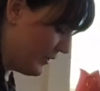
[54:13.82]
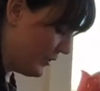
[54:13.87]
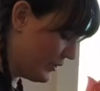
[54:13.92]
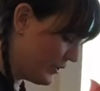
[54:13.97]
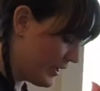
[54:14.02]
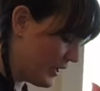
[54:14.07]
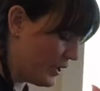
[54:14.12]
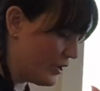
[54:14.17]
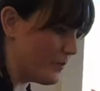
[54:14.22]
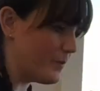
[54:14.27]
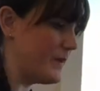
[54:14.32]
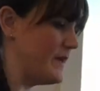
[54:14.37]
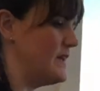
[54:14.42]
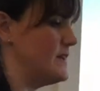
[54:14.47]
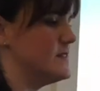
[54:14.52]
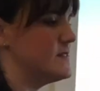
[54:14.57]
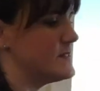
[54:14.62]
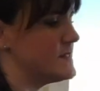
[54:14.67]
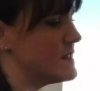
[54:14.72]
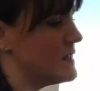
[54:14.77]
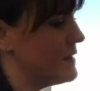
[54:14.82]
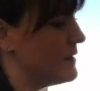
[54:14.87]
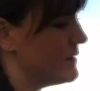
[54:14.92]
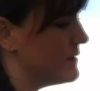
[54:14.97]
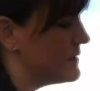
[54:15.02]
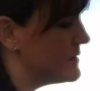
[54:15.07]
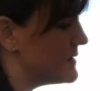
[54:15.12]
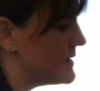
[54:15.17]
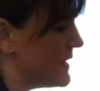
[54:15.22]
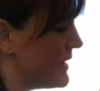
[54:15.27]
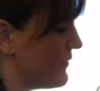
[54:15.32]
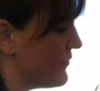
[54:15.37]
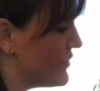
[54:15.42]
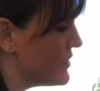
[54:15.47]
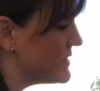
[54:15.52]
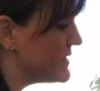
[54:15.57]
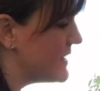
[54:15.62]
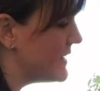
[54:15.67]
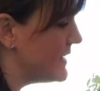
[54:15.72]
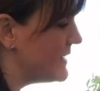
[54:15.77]
a look at your piece, see if
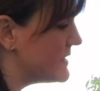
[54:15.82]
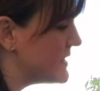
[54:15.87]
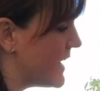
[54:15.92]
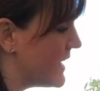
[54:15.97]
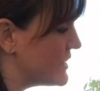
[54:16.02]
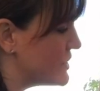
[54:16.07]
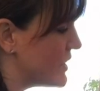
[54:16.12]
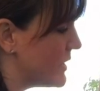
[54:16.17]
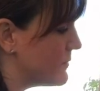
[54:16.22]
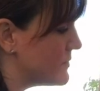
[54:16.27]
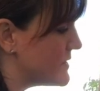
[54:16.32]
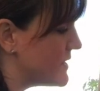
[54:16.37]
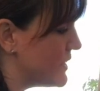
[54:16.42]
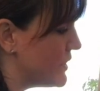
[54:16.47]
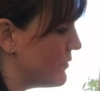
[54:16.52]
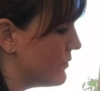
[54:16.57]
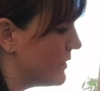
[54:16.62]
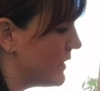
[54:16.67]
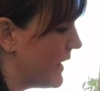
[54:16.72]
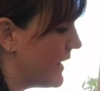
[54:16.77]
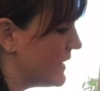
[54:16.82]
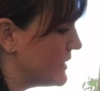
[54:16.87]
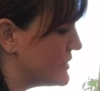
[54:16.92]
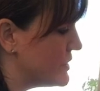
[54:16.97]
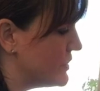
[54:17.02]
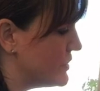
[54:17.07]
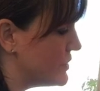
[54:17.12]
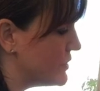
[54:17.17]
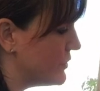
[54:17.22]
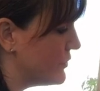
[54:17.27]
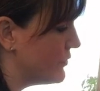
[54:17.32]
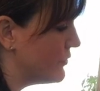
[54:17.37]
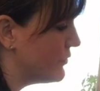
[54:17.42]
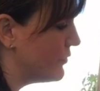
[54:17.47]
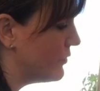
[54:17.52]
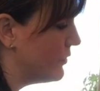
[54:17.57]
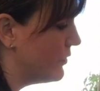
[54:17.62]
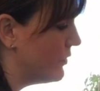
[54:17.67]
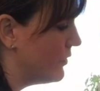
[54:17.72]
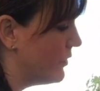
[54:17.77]
there's any touch-ups that you would like to
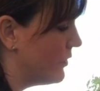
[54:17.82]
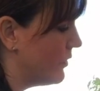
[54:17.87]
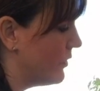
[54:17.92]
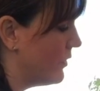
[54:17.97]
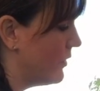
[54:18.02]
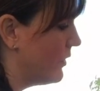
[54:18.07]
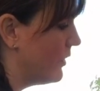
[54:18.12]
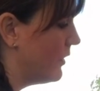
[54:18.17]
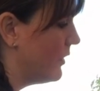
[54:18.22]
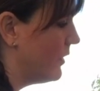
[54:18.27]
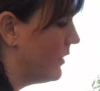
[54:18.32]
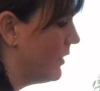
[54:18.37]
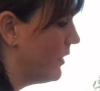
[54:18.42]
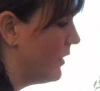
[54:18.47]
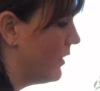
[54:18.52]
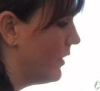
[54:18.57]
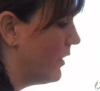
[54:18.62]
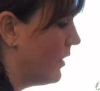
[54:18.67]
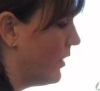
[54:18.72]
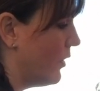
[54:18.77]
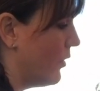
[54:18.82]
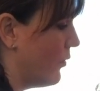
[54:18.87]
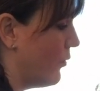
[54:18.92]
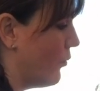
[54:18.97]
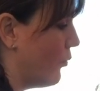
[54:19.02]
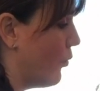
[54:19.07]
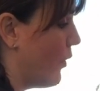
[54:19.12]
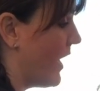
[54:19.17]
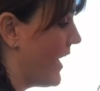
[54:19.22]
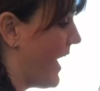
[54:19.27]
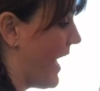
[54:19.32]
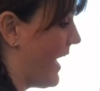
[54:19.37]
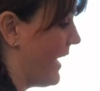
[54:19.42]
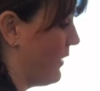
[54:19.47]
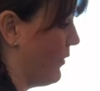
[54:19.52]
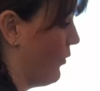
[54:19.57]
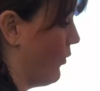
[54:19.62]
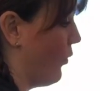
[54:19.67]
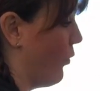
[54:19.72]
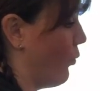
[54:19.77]
do. What
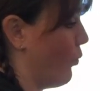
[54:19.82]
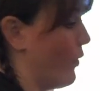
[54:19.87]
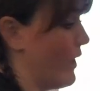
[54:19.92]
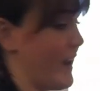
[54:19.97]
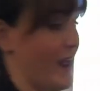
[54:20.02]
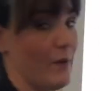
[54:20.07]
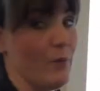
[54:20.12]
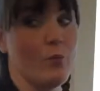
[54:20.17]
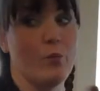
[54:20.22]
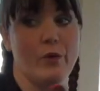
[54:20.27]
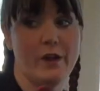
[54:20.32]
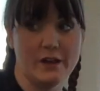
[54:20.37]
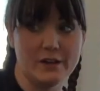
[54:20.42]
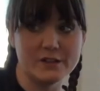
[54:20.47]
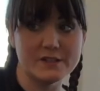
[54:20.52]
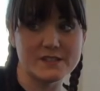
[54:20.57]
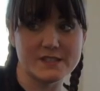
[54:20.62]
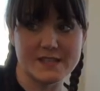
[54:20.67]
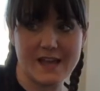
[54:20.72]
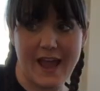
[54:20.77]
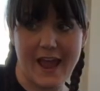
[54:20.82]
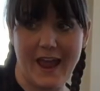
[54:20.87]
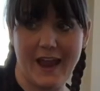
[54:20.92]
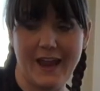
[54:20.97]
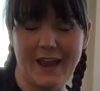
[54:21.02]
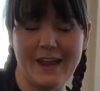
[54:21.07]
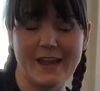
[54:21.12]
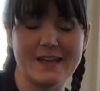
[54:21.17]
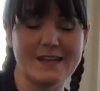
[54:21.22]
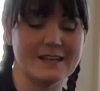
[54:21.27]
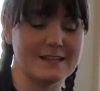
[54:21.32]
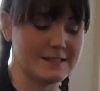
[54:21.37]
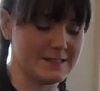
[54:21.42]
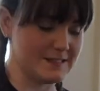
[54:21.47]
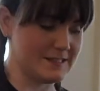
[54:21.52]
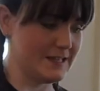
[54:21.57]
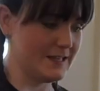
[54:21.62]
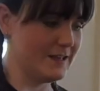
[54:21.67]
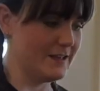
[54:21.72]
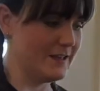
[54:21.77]
I will say
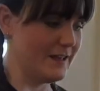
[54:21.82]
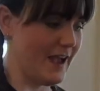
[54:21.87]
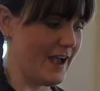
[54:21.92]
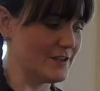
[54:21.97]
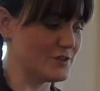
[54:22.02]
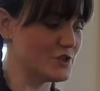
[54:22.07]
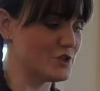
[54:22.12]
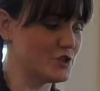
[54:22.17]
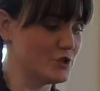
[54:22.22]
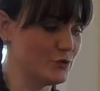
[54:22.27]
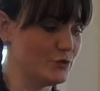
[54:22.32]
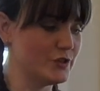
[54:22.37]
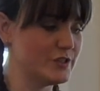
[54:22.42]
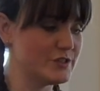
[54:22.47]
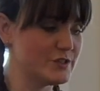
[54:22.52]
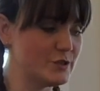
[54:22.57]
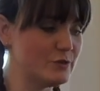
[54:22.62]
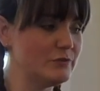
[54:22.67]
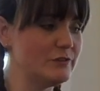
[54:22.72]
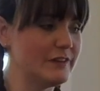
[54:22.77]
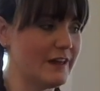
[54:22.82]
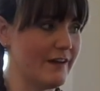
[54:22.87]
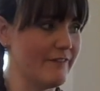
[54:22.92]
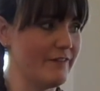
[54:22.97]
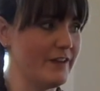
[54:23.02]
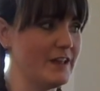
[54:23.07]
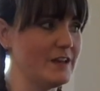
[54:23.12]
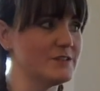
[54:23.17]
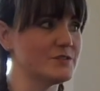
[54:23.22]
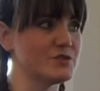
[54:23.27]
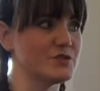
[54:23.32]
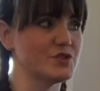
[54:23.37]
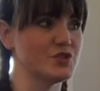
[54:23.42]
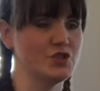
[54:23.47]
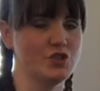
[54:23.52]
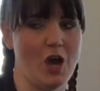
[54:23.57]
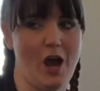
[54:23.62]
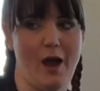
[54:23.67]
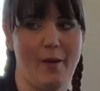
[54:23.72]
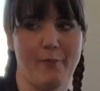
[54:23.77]
is, as soon as you love it,
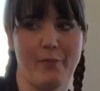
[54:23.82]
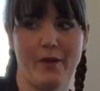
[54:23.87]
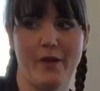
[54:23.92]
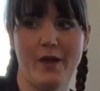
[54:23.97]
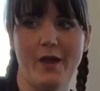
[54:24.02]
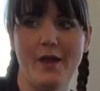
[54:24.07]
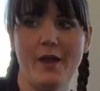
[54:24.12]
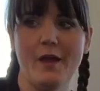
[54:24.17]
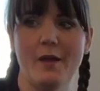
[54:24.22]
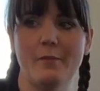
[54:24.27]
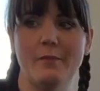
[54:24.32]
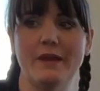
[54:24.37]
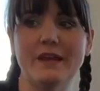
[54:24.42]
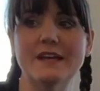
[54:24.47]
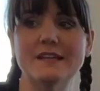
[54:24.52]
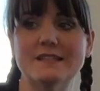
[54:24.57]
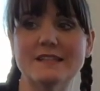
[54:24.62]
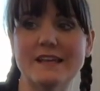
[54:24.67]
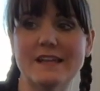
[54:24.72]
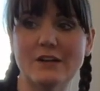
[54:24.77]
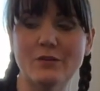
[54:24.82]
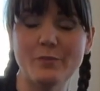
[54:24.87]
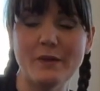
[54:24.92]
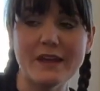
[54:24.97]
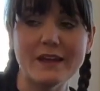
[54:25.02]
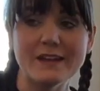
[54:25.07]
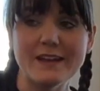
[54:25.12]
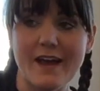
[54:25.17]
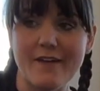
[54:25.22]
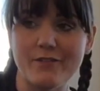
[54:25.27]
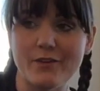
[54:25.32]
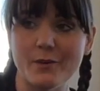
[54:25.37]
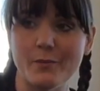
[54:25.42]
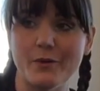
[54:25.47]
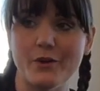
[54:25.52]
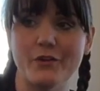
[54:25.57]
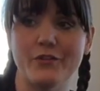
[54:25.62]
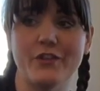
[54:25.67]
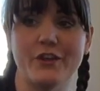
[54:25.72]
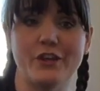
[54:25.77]
stop. Because it'll be
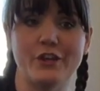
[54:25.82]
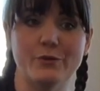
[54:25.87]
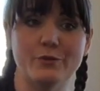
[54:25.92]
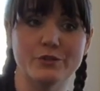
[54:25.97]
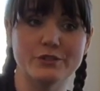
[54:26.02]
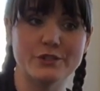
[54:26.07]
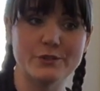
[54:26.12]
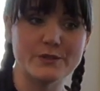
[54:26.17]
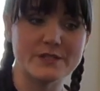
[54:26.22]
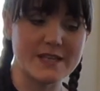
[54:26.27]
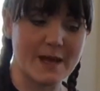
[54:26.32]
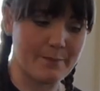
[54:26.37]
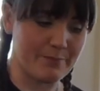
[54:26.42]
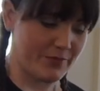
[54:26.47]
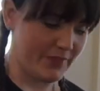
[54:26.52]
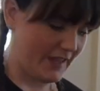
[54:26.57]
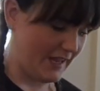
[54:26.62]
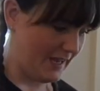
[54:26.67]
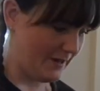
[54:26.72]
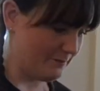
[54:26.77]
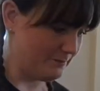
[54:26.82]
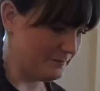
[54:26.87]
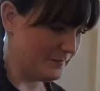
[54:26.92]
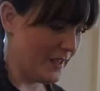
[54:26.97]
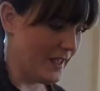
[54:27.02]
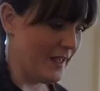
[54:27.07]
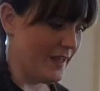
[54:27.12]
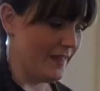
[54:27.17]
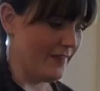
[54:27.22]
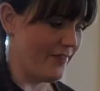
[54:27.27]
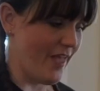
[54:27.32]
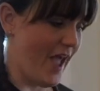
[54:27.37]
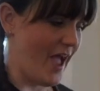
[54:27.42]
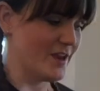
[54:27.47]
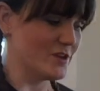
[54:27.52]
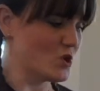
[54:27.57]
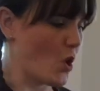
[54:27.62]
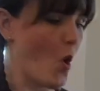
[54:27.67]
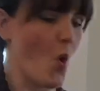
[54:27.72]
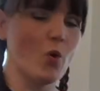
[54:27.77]
inevitable that you will do something
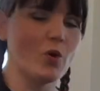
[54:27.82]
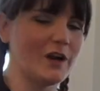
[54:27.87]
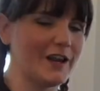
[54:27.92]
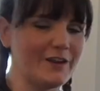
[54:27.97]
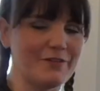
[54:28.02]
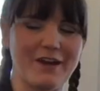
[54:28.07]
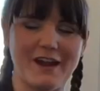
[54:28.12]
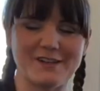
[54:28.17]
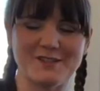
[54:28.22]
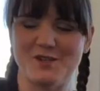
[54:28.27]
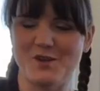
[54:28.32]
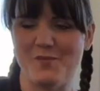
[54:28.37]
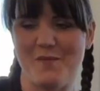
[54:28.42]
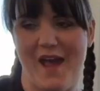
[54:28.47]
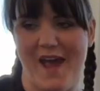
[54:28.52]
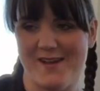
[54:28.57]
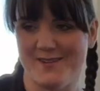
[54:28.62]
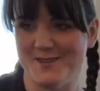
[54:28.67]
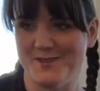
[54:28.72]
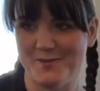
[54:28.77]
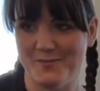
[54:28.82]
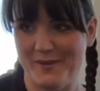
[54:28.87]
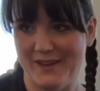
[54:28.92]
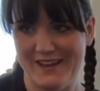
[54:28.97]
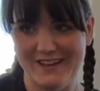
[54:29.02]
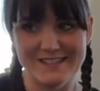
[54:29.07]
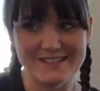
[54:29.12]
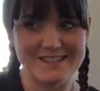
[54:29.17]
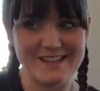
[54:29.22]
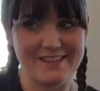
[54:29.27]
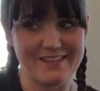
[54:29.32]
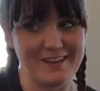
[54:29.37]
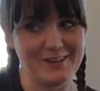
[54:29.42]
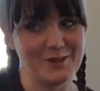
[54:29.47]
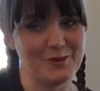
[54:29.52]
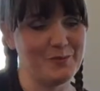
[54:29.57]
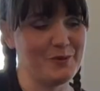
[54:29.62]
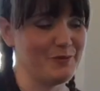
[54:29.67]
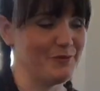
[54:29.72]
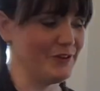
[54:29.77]
that totally wrecks your masterpiece and then
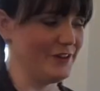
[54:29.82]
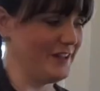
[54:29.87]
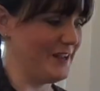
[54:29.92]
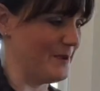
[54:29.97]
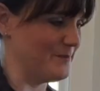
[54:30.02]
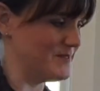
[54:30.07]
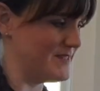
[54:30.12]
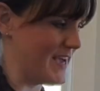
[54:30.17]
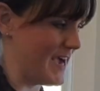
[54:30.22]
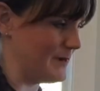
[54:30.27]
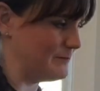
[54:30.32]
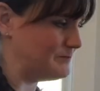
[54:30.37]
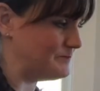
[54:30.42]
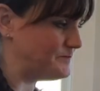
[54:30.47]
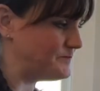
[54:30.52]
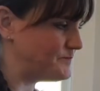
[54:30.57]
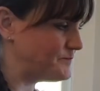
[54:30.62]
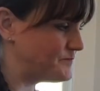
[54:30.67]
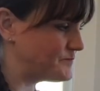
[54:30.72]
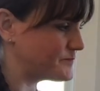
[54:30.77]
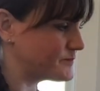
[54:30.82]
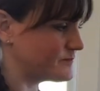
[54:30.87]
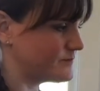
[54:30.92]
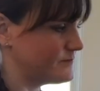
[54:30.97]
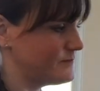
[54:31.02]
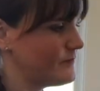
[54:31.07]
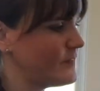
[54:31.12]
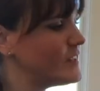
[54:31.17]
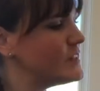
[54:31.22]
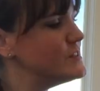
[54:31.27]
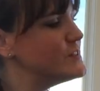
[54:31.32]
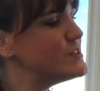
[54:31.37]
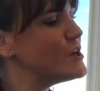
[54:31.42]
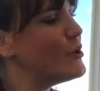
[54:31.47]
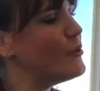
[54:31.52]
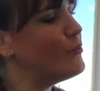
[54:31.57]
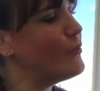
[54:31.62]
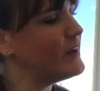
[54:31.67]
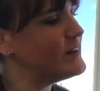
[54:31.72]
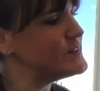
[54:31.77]
you'll be really upset.
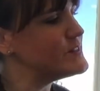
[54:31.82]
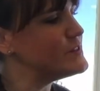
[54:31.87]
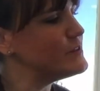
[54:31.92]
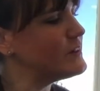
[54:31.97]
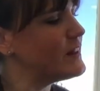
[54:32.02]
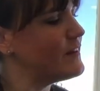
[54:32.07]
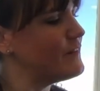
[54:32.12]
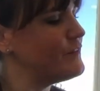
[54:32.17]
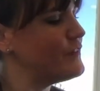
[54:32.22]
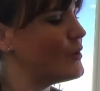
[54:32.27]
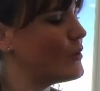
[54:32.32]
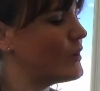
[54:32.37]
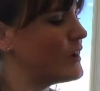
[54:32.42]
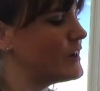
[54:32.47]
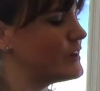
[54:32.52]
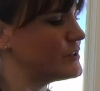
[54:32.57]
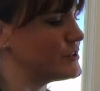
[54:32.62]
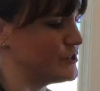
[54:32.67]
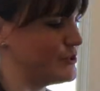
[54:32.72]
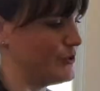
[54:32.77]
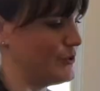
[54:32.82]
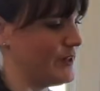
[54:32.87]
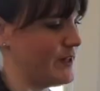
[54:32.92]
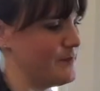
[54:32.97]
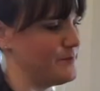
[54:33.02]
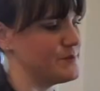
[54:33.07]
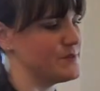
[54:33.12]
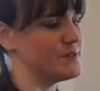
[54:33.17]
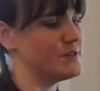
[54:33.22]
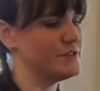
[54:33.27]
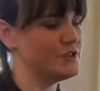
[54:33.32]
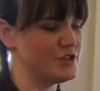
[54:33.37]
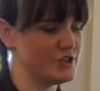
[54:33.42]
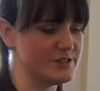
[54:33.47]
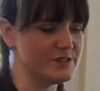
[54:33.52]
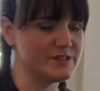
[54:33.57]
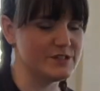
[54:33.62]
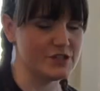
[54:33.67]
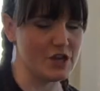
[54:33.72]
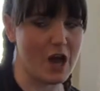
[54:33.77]
So once you love your tulips,
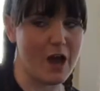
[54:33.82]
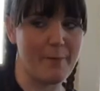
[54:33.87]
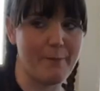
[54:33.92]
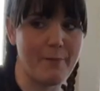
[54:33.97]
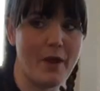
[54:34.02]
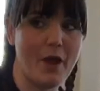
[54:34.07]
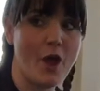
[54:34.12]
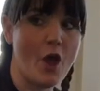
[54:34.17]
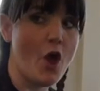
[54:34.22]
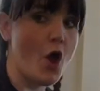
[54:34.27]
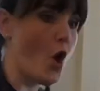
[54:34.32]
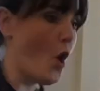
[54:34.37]
just stop,